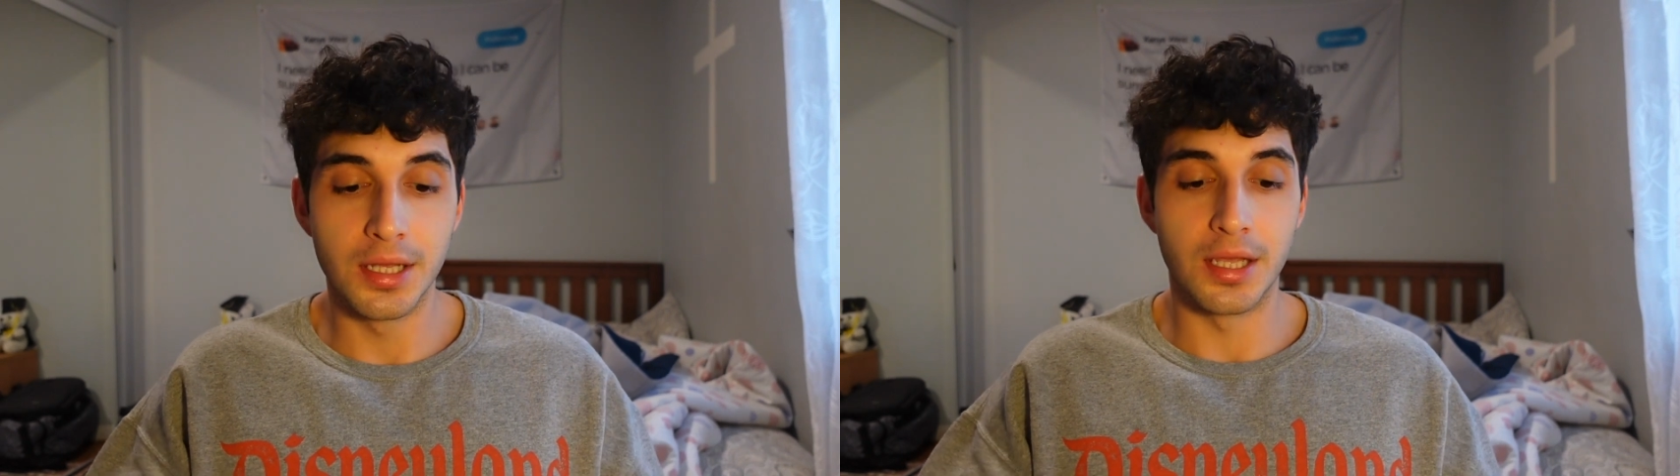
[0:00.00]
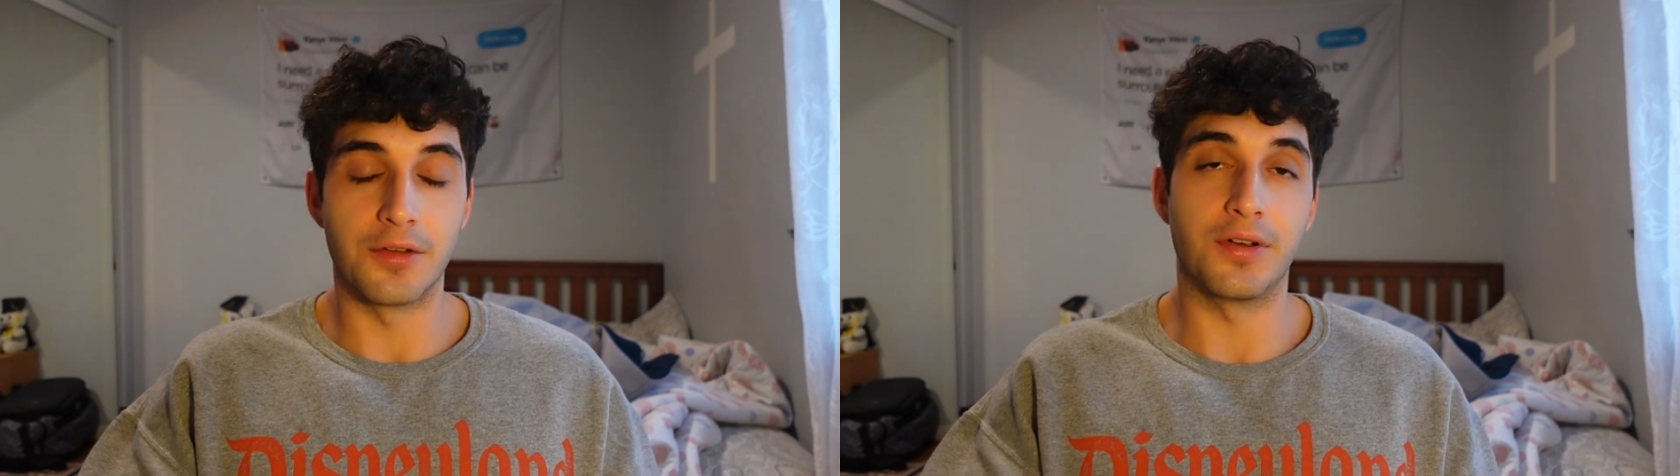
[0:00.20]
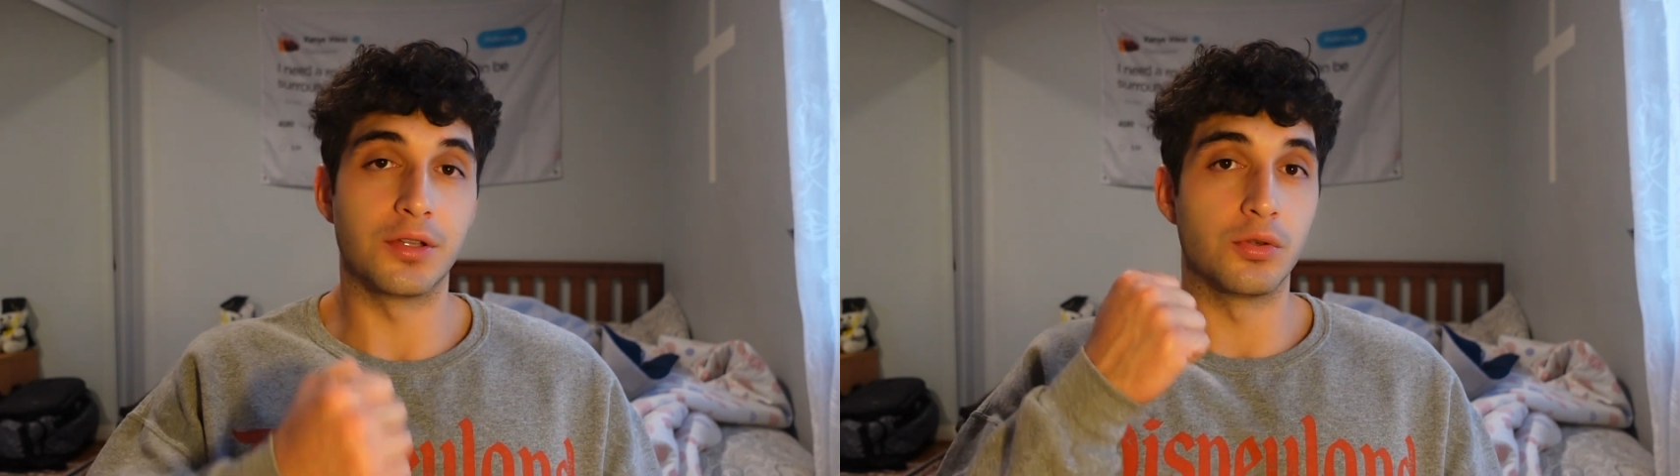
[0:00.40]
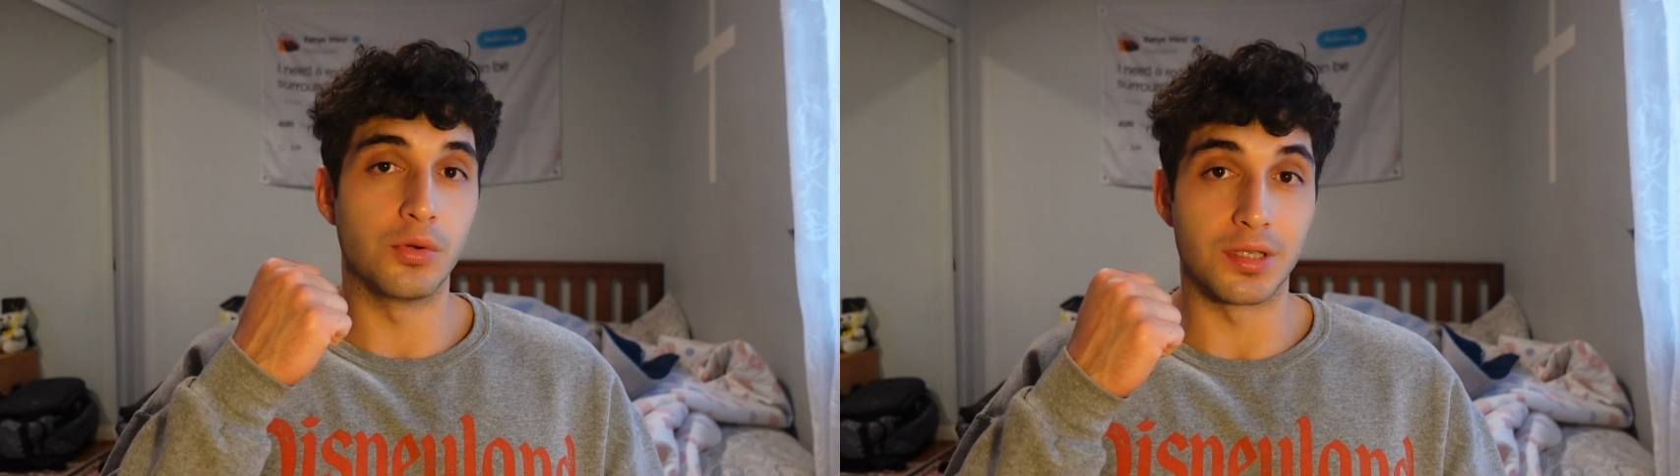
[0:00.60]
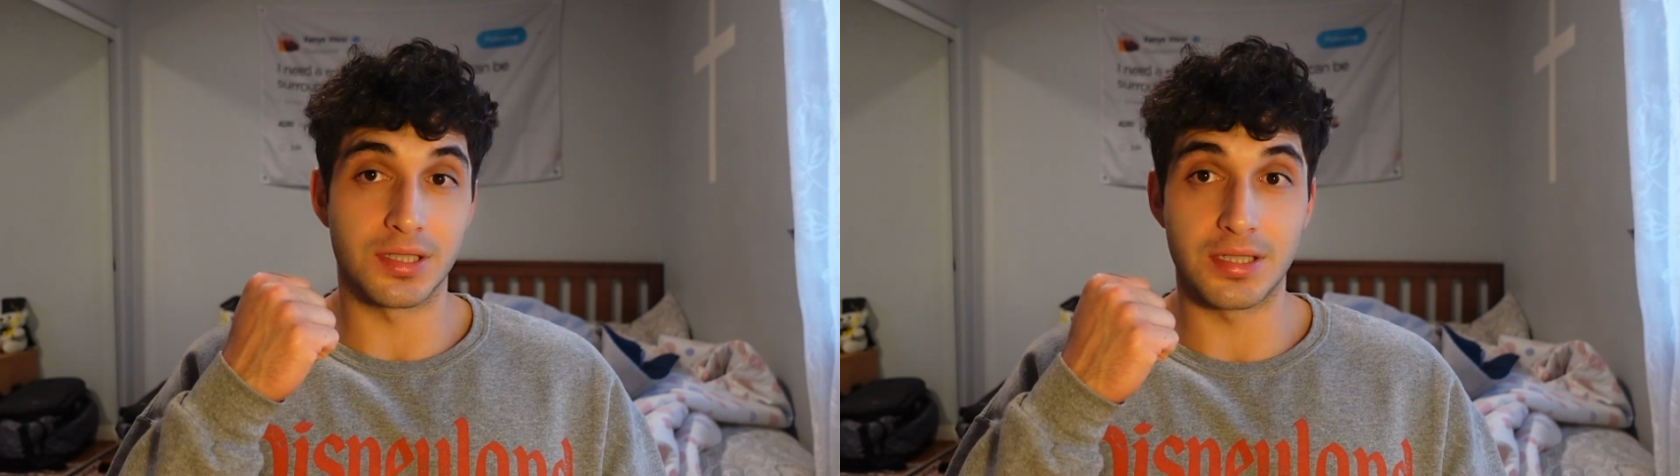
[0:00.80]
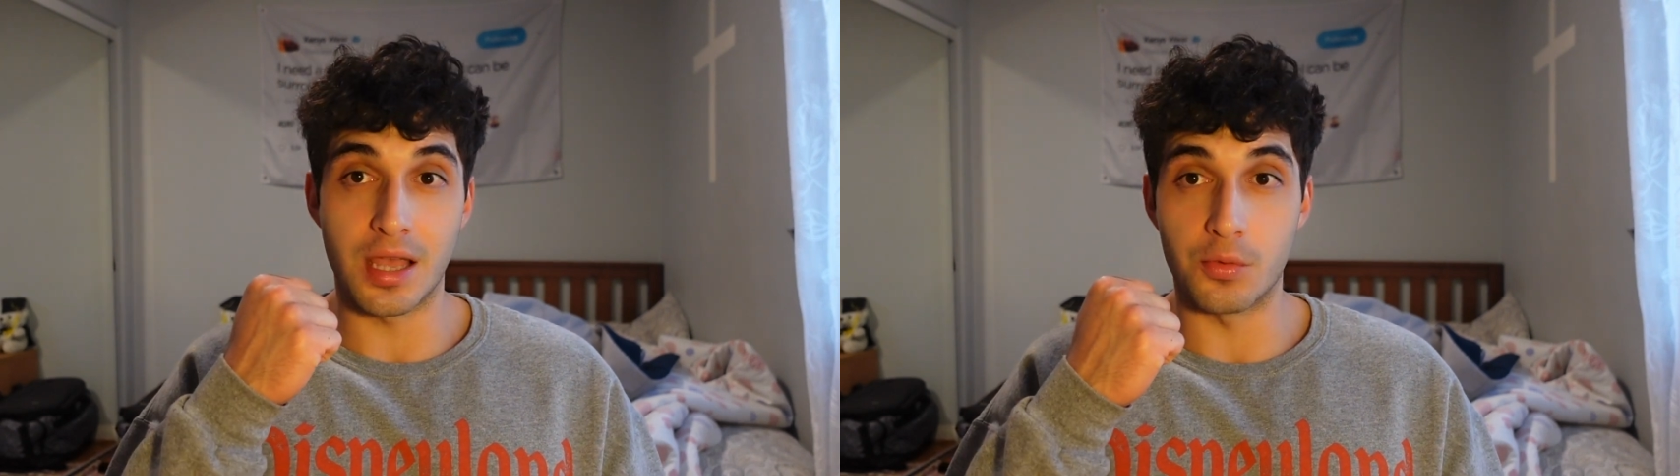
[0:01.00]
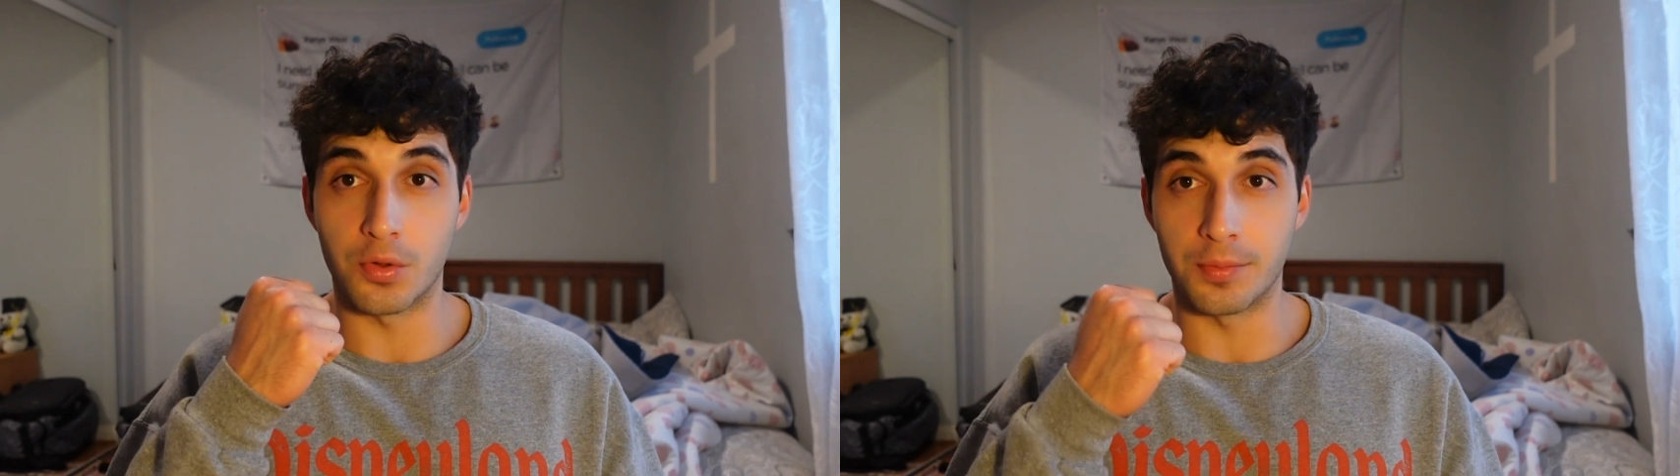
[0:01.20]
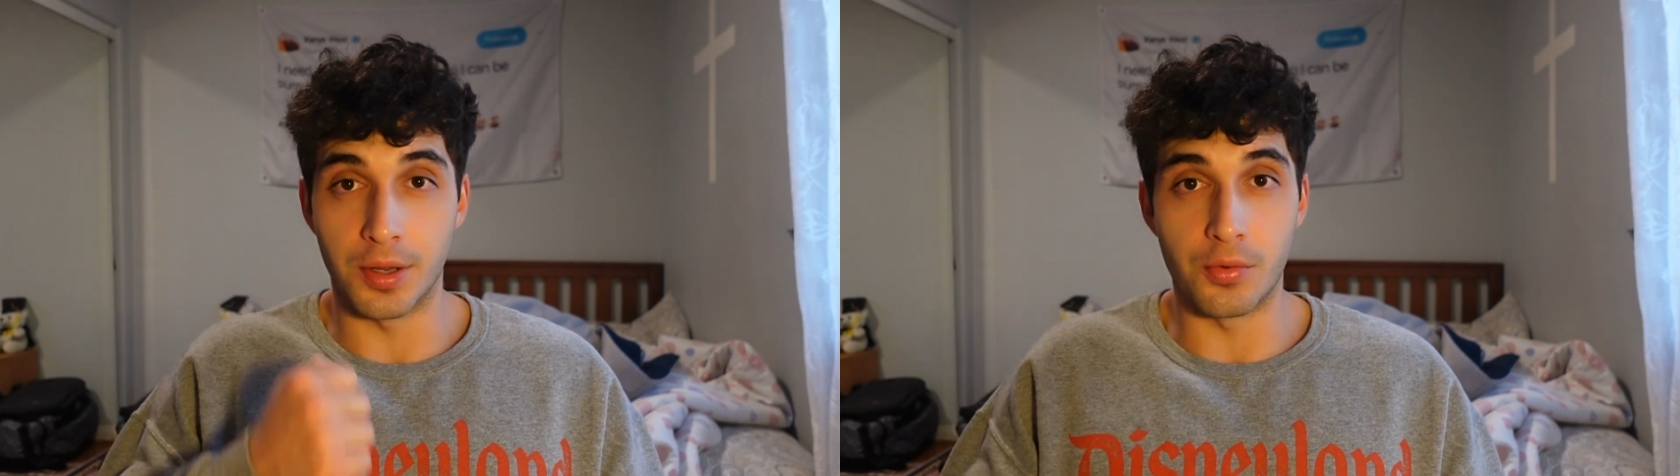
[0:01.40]
If I do a set
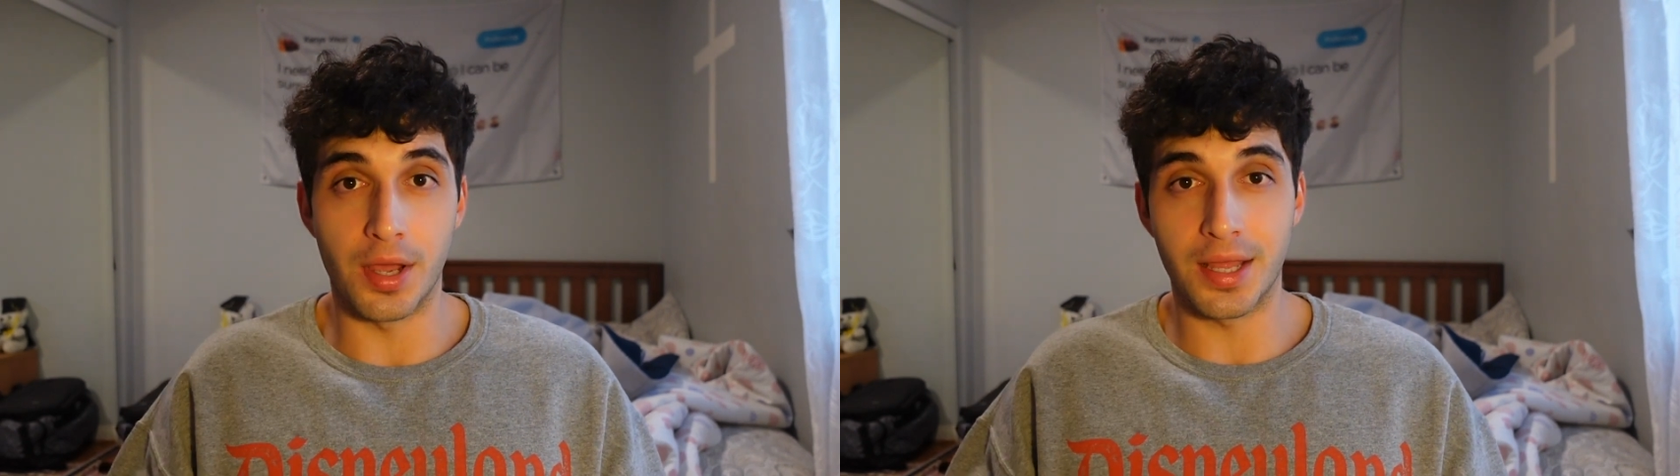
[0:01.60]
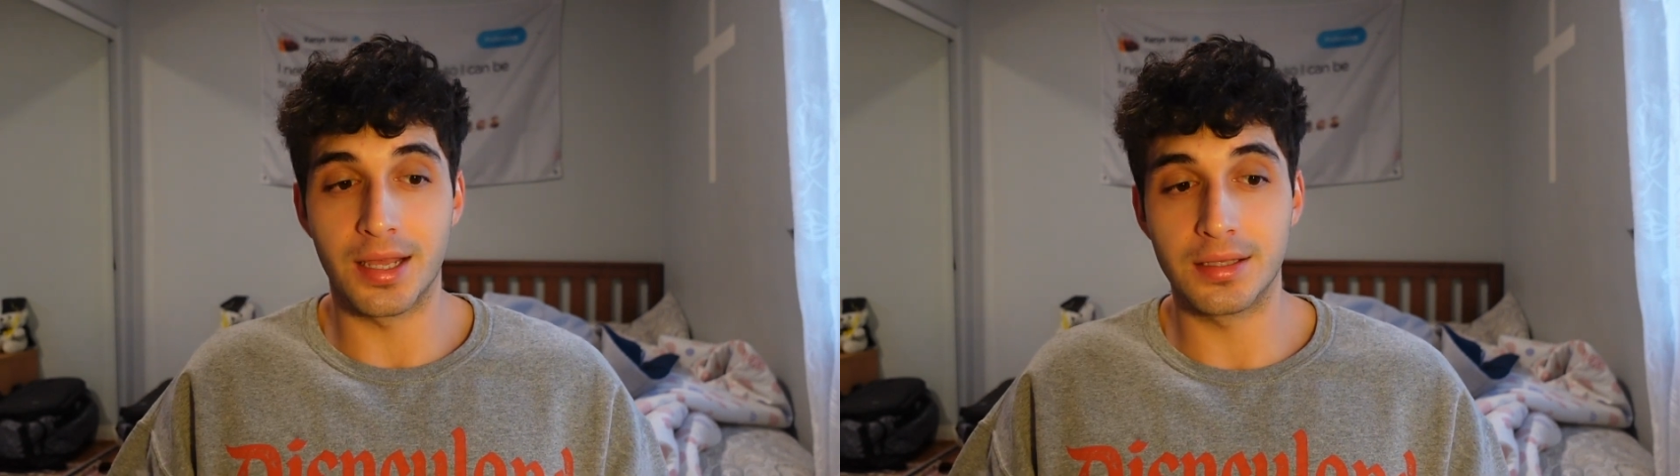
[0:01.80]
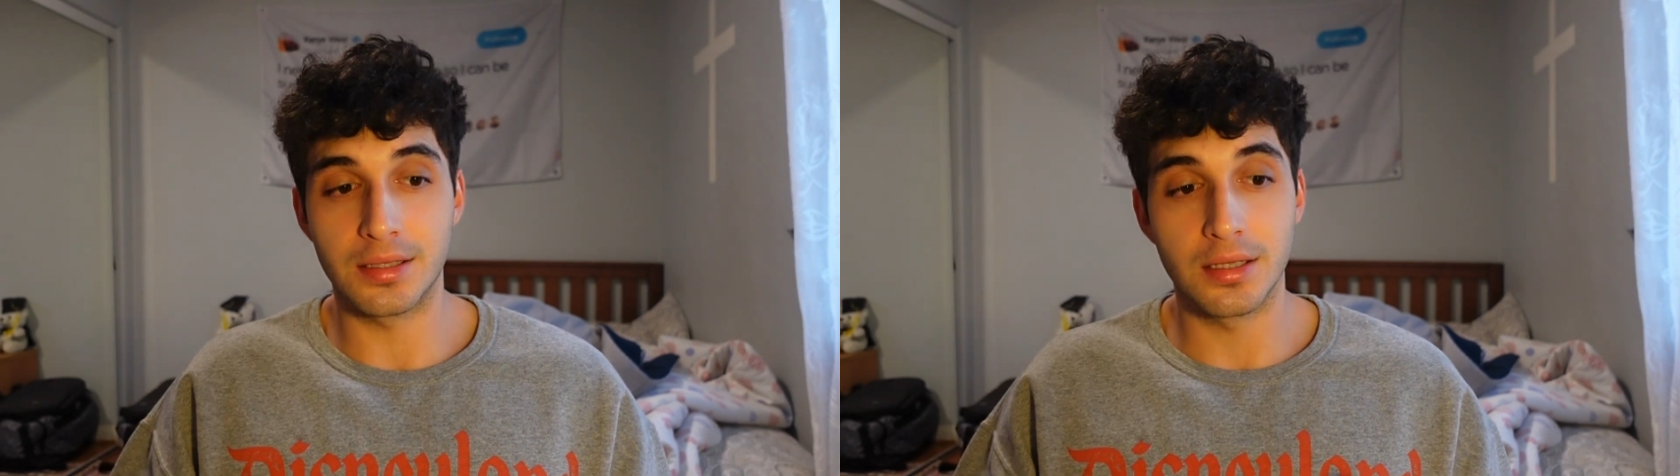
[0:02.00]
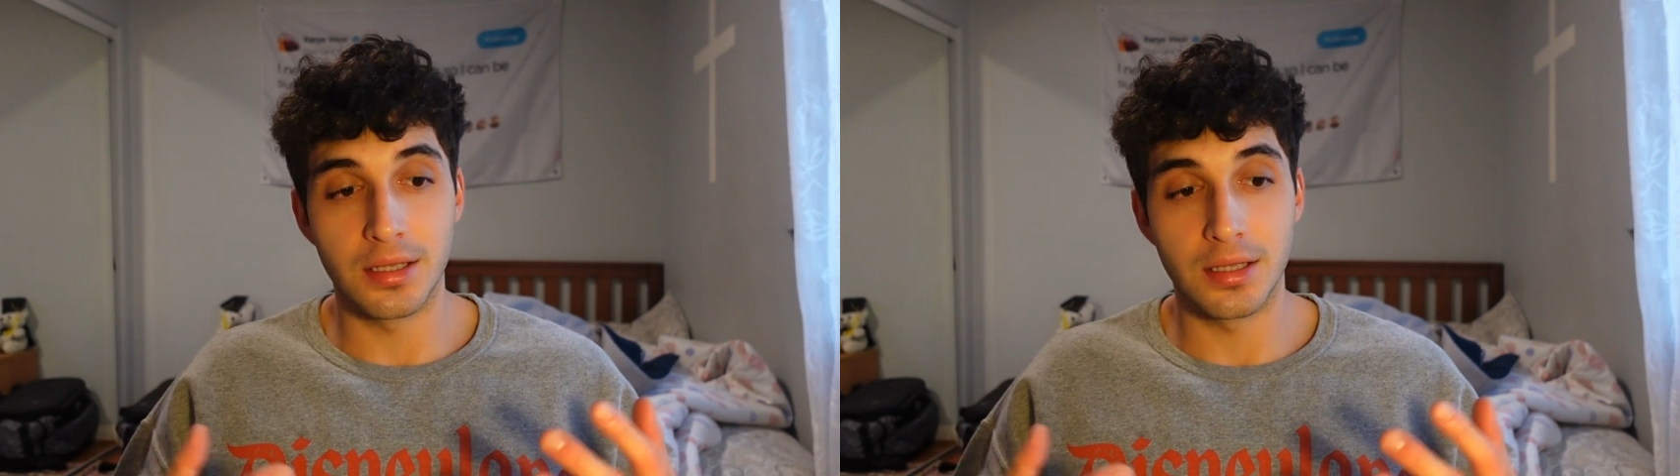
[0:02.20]
with my right hand